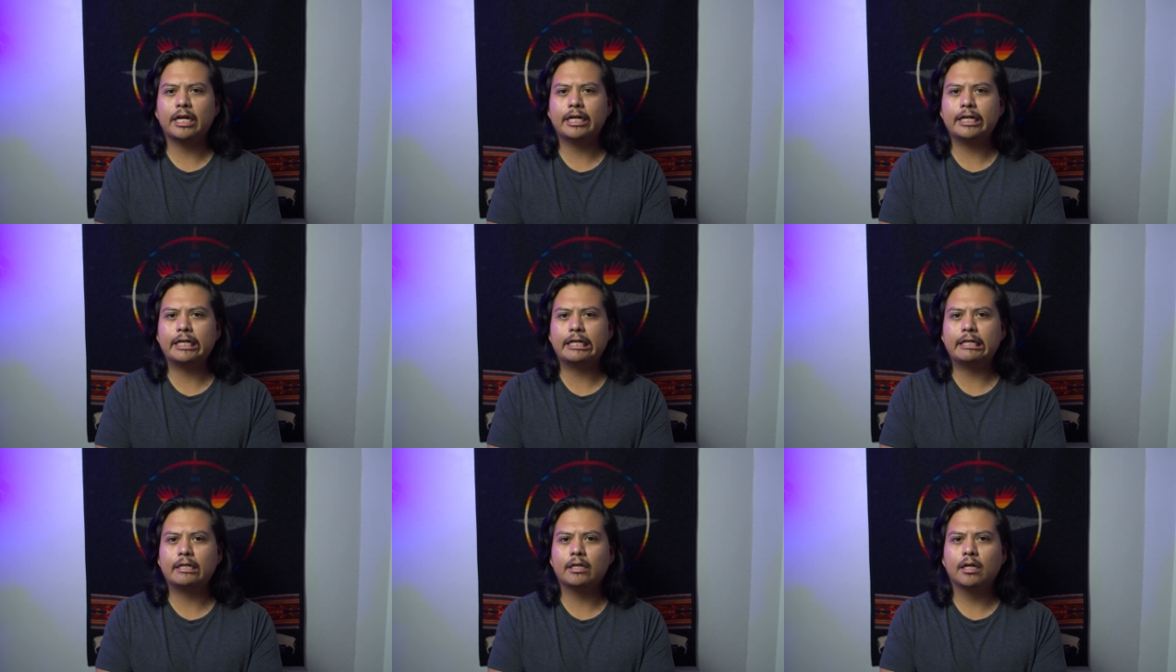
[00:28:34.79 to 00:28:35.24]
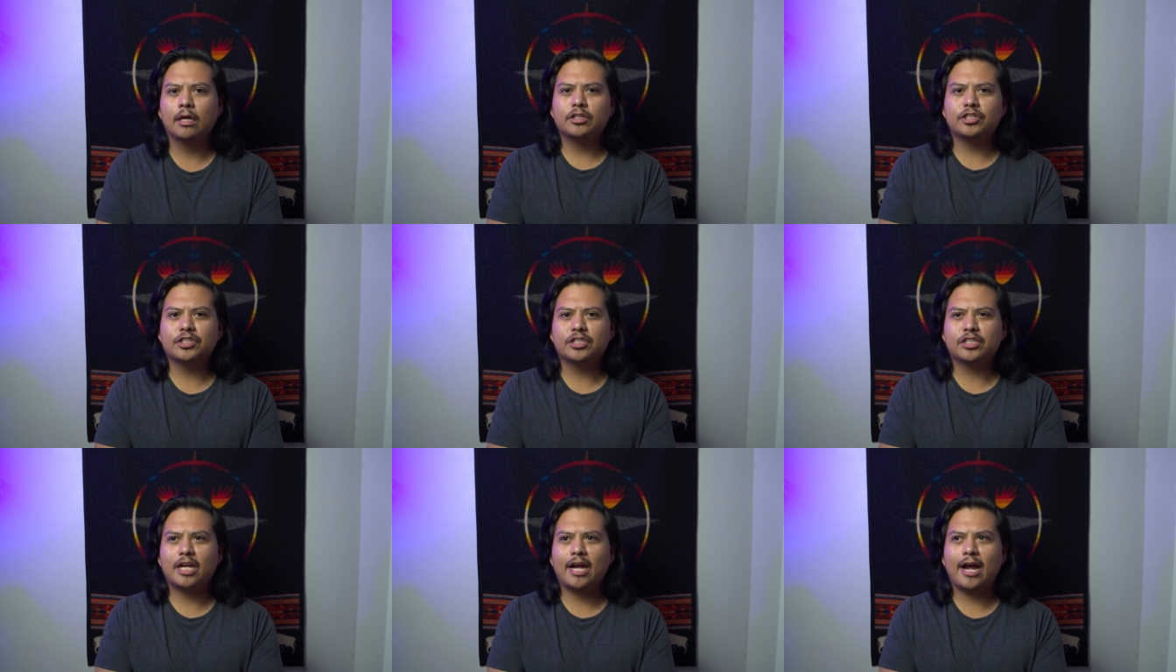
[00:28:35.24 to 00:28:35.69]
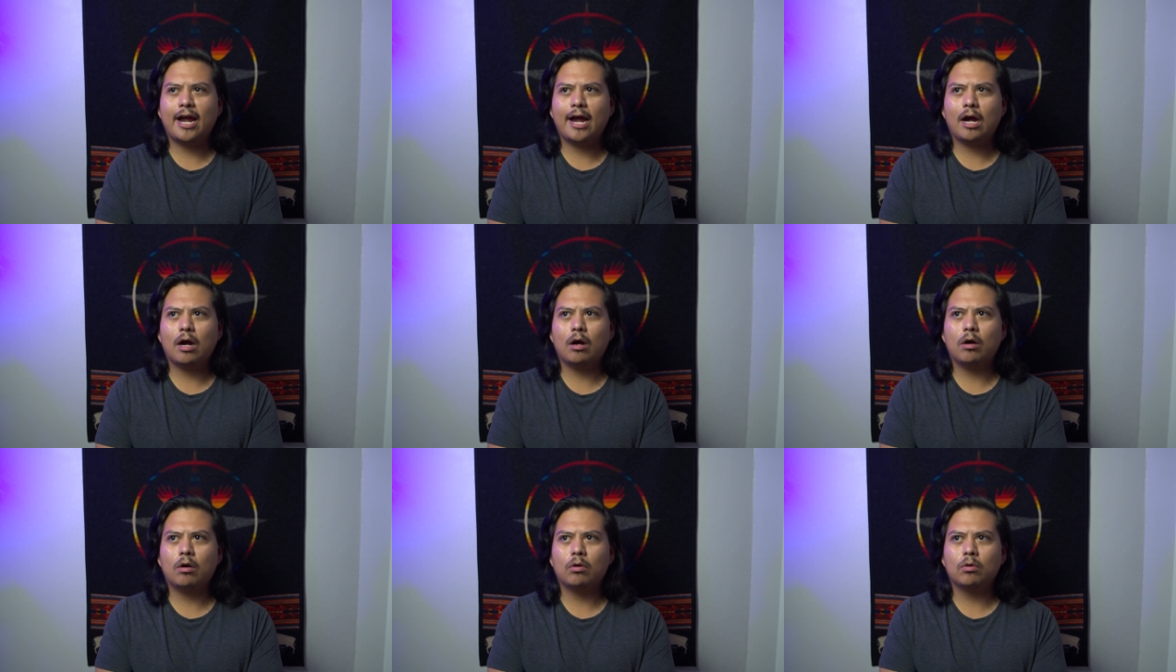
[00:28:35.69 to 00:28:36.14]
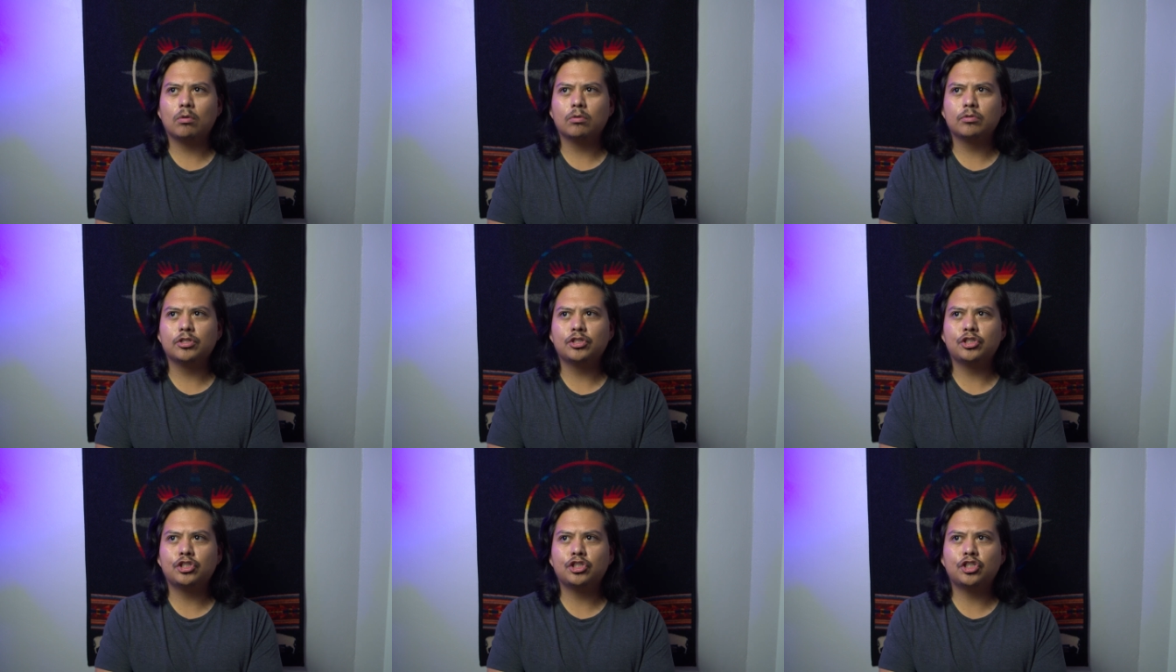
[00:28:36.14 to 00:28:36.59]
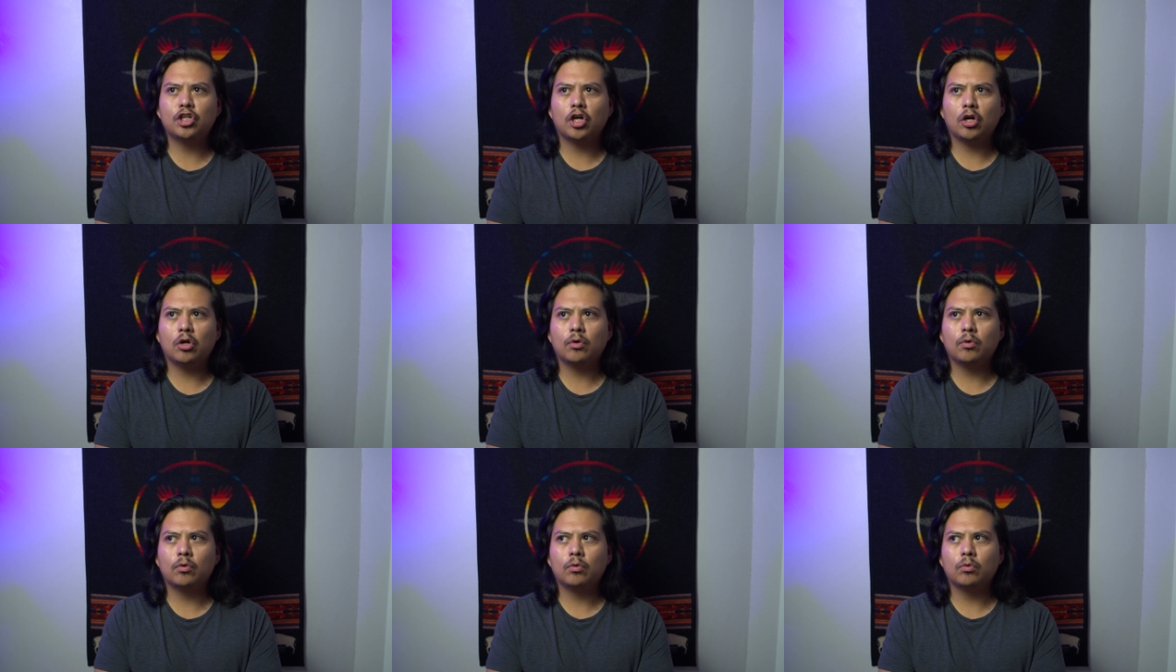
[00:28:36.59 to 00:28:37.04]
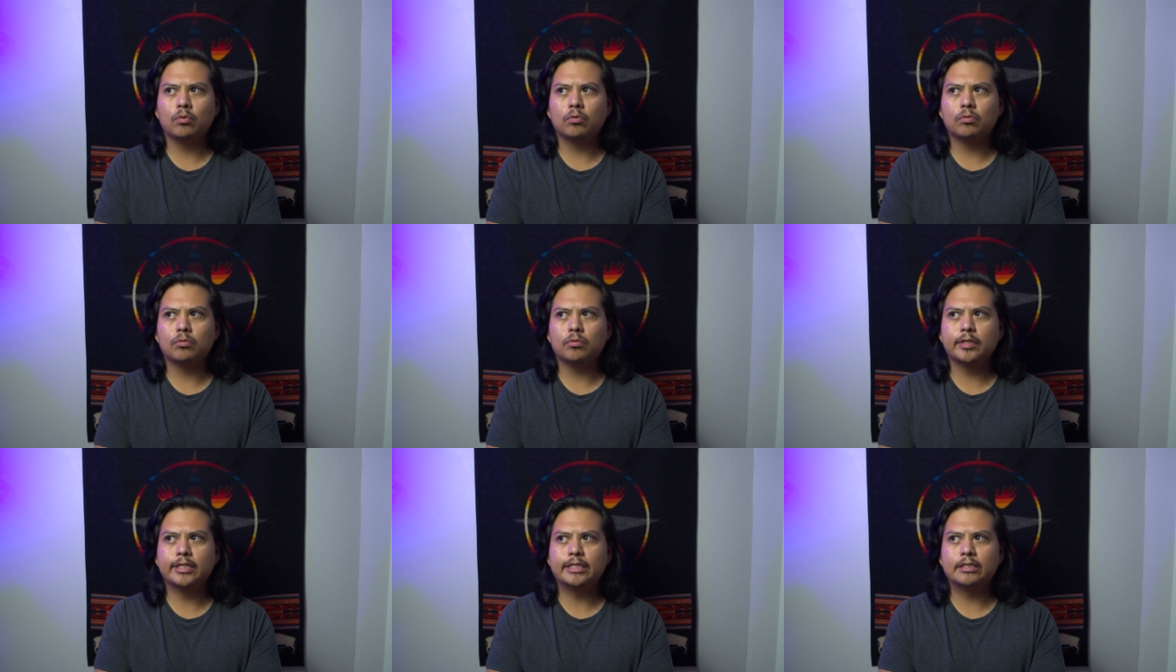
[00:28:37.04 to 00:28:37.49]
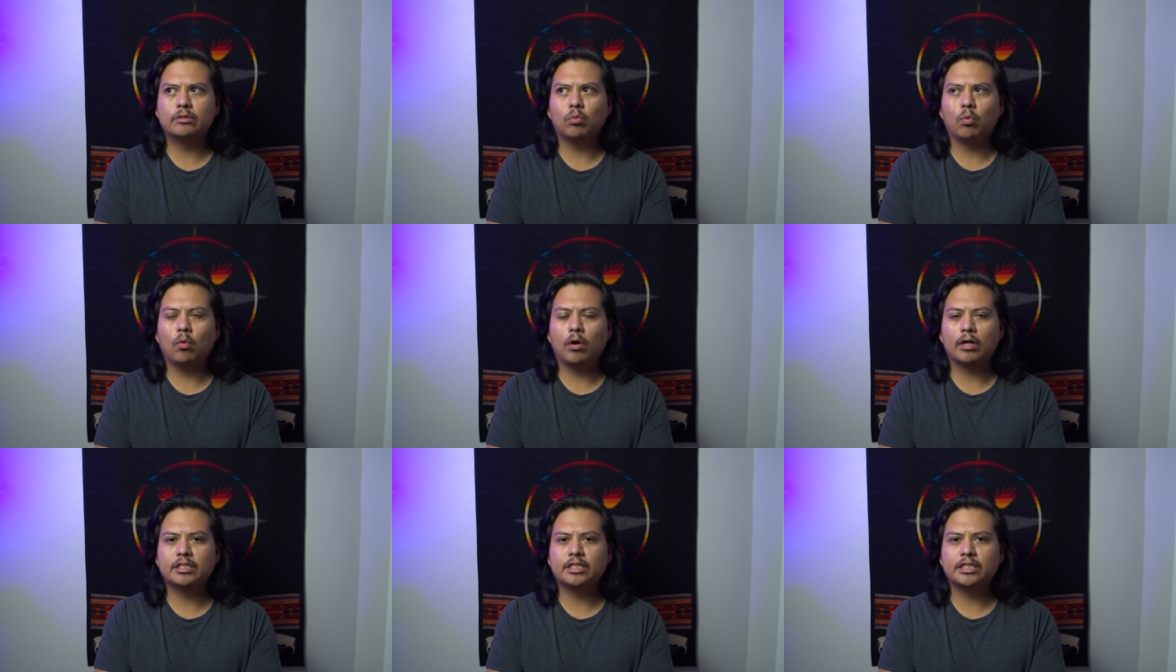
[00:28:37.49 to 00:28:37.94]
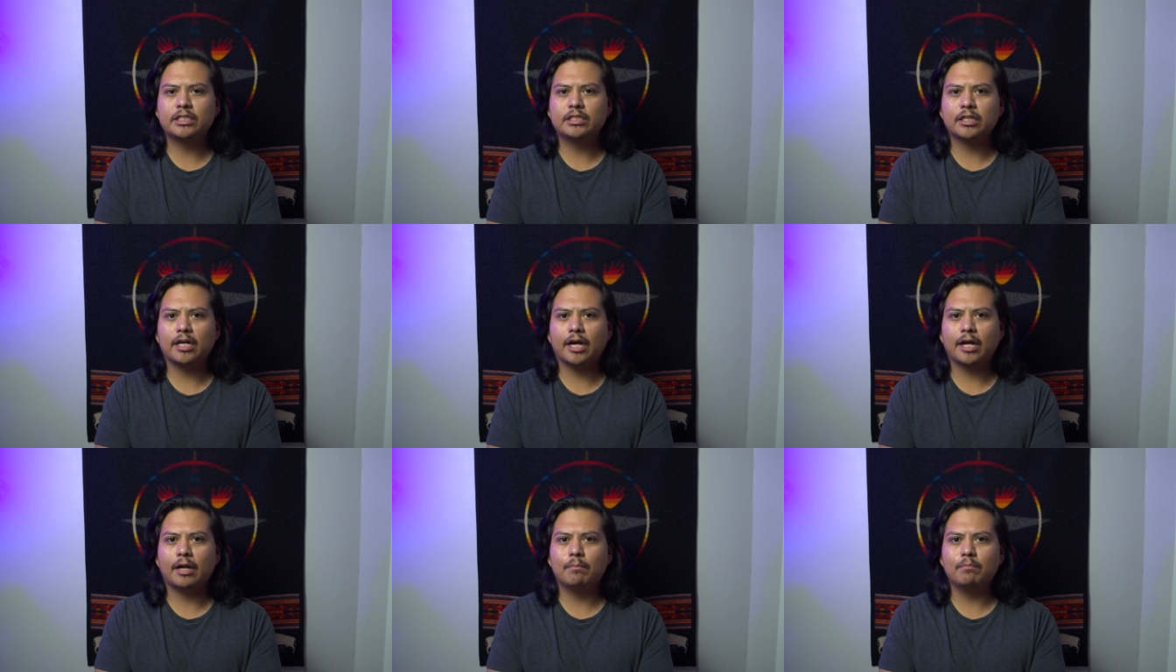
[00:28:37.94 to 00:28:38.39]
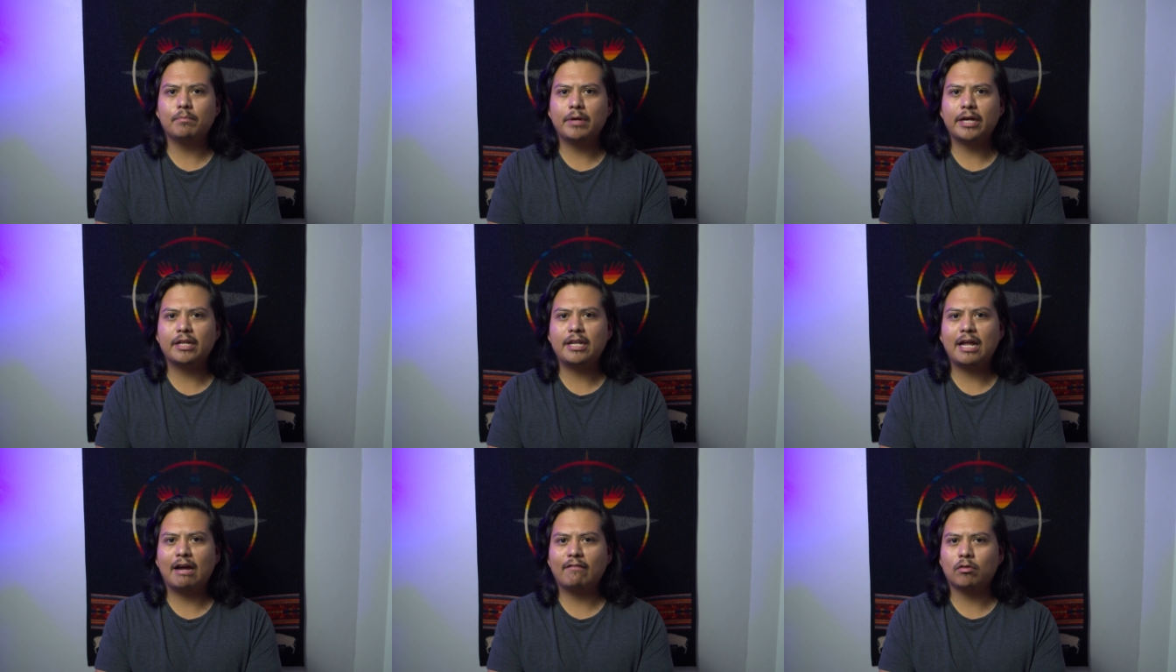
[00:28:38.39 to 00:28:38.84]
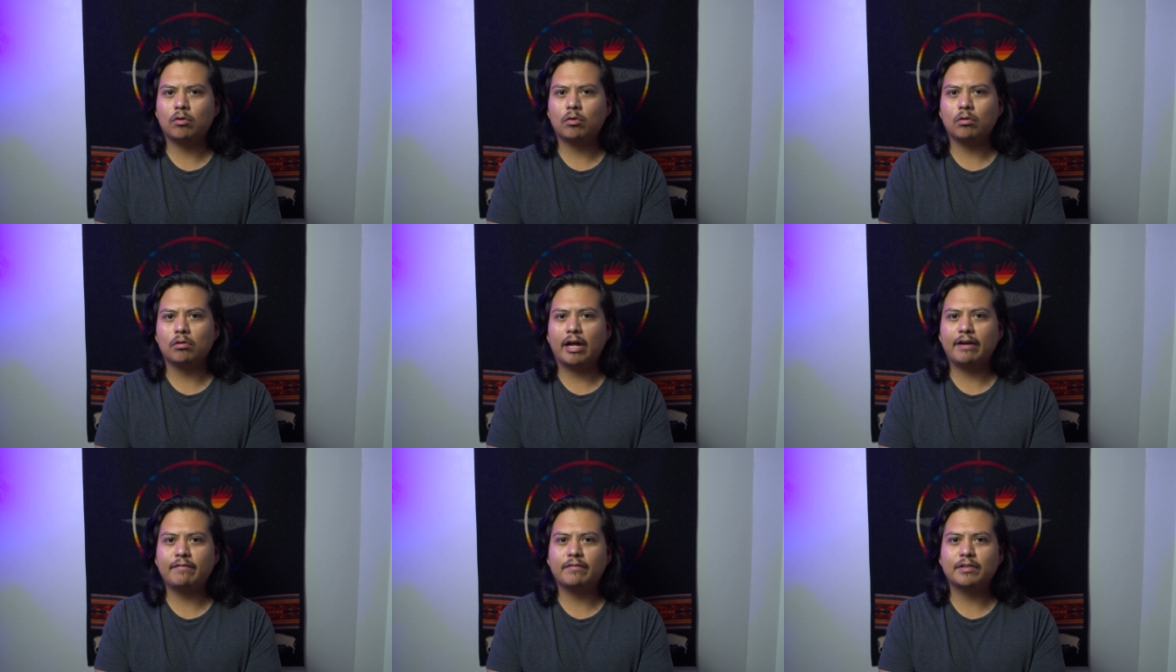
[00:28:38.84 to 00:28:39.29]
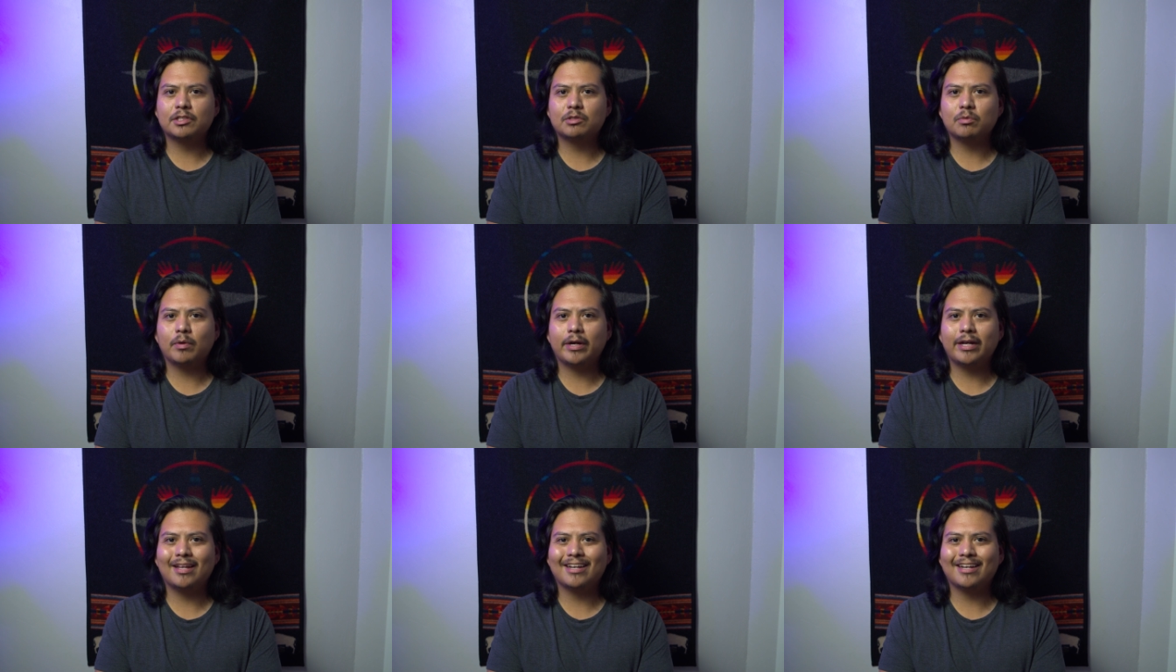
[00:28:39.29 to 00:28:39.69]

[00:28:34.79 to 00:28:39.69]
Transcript: and just how the show is wanting to kind of make Navajo life this way.